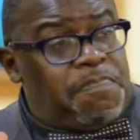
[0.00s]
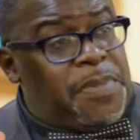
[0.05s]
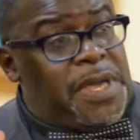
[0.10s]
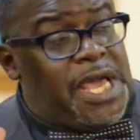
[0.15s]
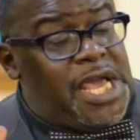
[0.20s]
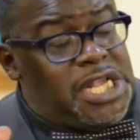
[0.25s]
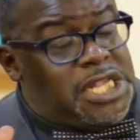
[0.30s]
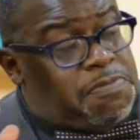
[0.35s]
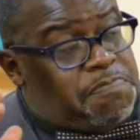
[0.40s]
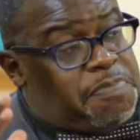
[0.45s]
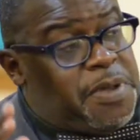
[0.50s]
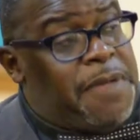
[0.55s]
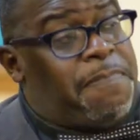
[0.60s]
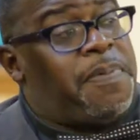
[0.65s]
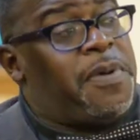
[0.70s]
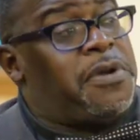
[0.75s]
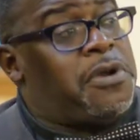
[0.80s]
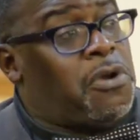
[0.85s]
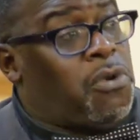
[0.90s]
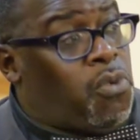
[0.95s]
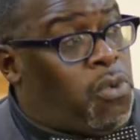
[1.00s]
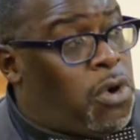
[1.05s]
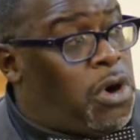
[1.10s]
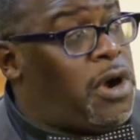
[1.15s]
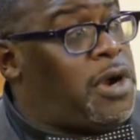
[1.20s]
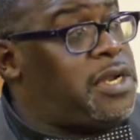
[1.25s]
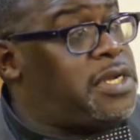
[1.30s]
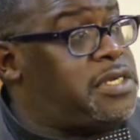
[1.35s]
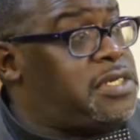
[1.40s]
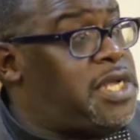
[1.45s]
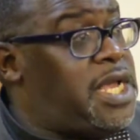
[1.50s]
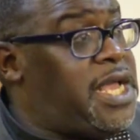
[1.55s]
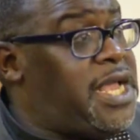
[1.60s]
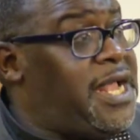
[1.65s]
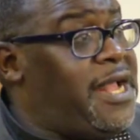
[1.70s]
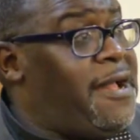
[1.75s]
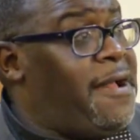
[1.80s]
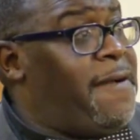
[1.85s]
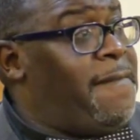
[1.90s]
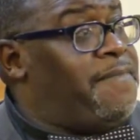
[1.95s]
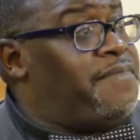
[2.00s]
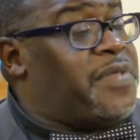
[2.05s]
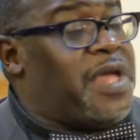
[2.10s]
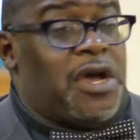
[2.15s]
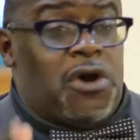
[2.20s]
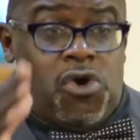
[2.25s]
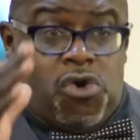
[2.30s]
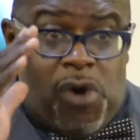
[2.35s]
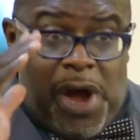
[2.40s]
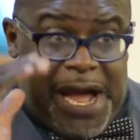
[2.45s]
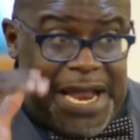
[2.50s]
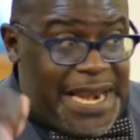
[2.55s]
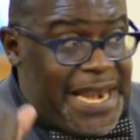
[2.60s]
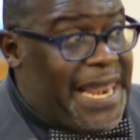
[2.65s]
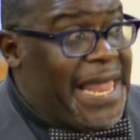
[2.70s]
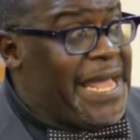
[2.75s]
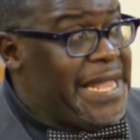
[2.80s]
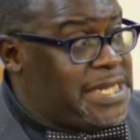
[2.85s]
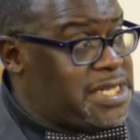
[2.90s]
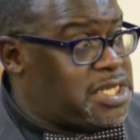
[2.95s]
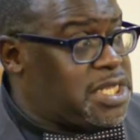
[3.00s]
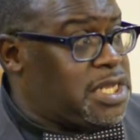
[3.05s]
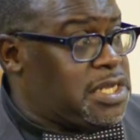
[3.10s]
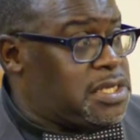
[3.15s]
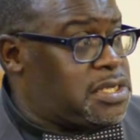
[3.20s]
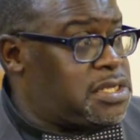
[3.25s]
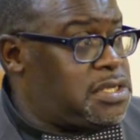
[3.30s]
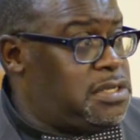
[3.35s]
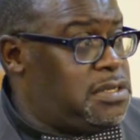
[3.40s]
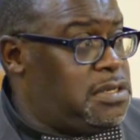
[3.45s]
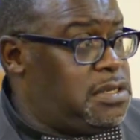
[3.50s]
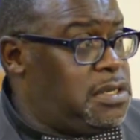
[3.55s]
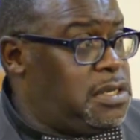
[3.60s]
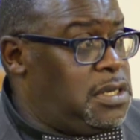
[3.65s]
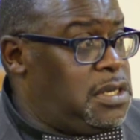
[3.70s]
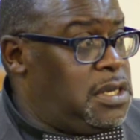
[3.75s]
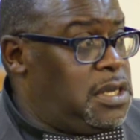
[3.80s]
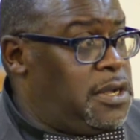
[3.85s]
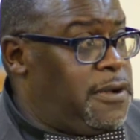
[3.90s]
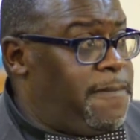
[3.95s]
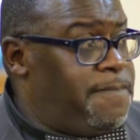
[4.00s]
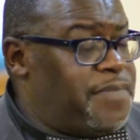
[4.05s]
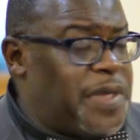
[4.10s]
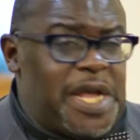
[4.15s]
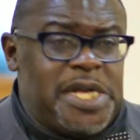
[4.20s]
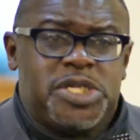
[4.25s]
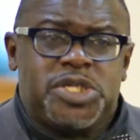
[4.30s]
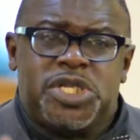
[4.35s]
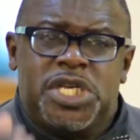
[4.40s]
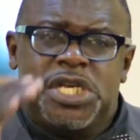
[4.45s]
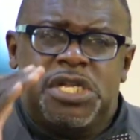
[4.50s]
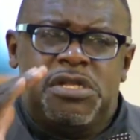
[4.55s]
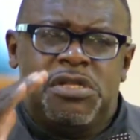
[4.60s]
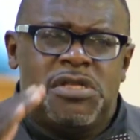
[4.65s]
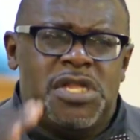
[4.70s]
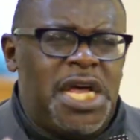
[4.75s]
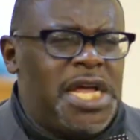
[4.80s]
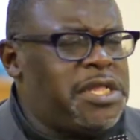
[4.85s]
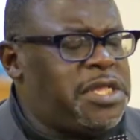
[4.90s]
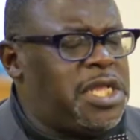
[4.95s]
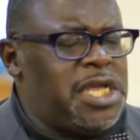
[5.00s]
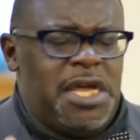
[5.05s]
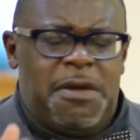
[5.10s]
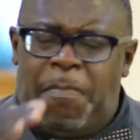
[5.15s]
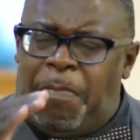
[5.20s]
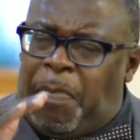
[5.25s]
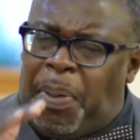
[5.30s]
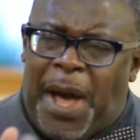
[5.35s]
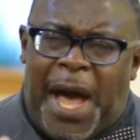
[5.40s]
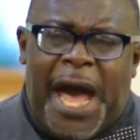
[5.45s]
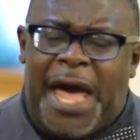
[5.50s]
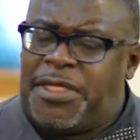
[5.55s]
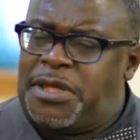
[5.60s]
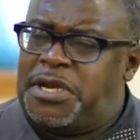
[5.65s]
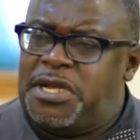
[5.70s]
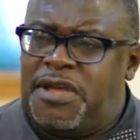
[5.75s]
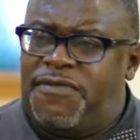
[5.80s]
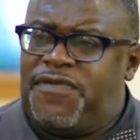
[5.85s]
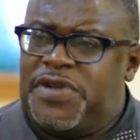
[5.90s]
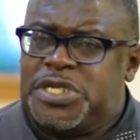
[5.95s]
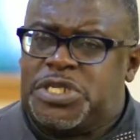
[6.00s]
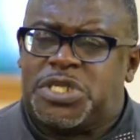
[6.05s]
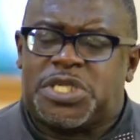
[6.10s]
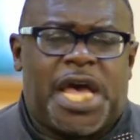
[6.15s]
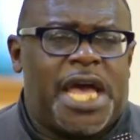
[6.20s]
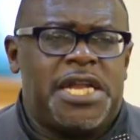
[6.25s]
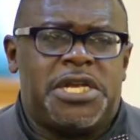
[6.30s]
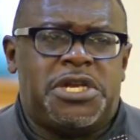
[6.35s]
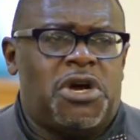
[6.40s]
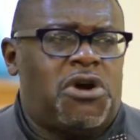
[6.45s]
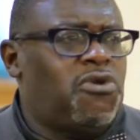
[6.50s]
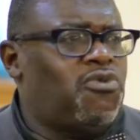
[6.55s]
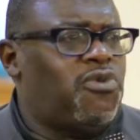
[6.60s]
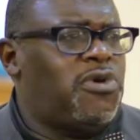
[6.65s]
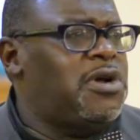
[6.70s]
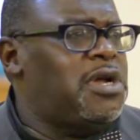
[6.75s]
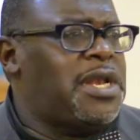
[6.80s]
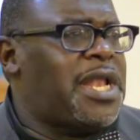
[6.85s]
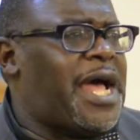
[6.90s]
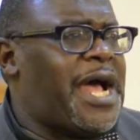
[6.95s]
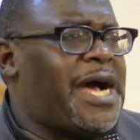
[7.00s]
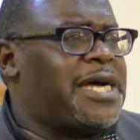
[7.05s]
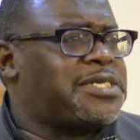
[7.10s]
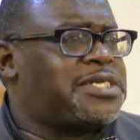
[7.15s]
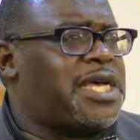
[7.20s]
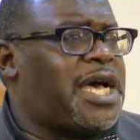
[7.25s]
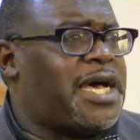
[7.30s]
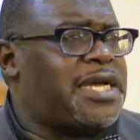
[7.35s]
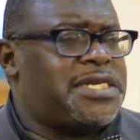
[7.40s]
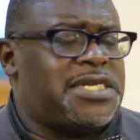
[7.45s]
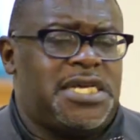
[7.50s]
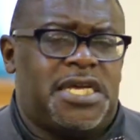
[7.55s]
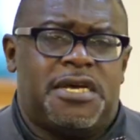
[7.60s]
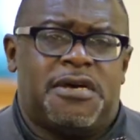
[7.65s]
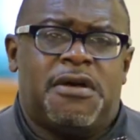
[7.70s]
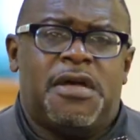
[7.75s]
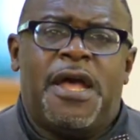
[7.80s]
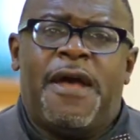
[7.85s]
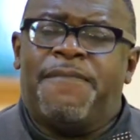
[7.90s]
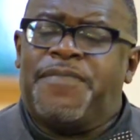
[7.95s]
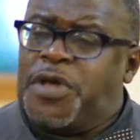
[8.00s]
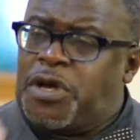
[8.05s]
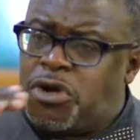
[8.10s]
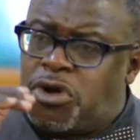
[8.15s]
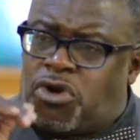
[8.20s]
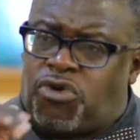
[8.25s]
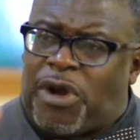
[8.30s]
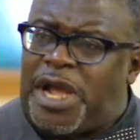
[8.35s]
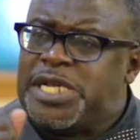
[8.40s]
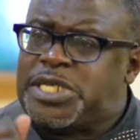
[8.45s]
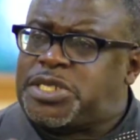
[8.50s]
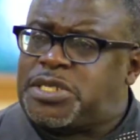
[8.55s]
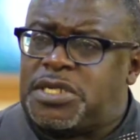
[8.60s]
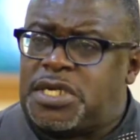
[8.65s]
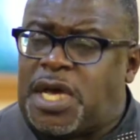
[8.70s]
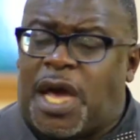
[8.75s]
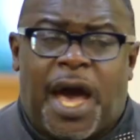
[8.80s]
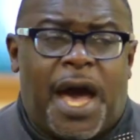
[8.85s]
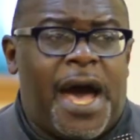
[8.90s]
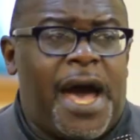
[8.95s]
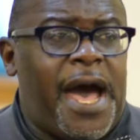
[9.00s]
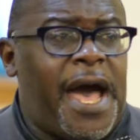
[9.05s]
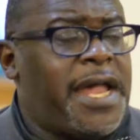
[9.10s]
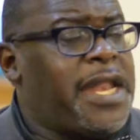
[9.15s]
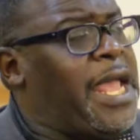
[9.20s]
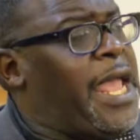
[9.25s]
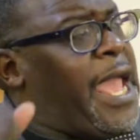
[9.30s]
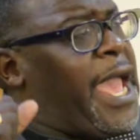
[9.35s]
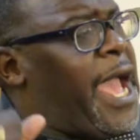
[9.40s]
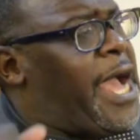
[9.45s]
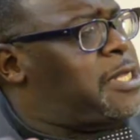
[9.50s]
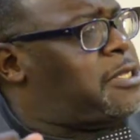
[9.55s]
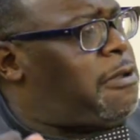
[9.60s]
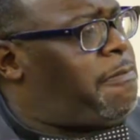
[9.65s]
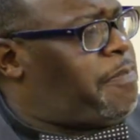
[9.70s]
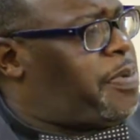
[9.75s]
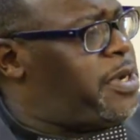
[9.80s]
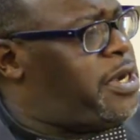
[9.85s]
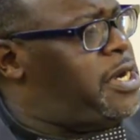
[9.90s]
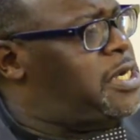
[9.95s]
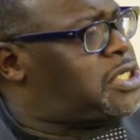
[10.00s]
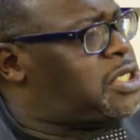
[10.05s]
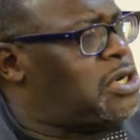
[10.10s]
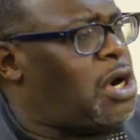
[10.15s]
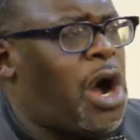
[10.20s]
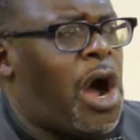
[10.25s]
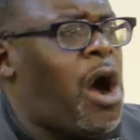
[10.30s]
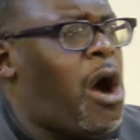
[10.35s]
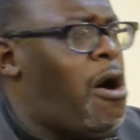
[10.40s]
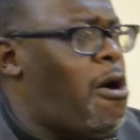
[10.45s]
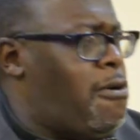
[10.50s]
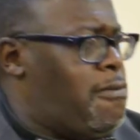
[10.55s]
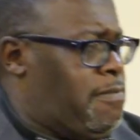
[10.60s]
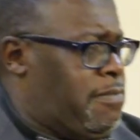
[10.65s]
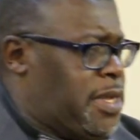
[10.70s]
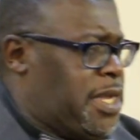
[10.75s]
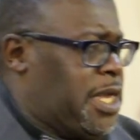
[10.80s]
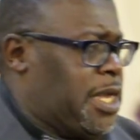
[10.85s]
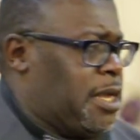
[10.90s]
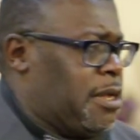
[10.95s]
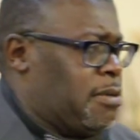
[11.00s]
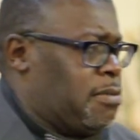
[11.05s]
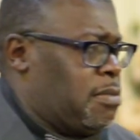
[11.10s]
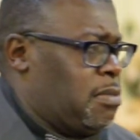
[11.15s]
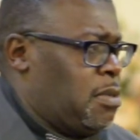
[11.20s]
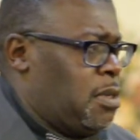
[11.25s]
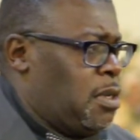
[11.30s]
it's people in the world today who are like this. They see nothing positive in sight, don't realize the idea the grace of God has appeared to all men.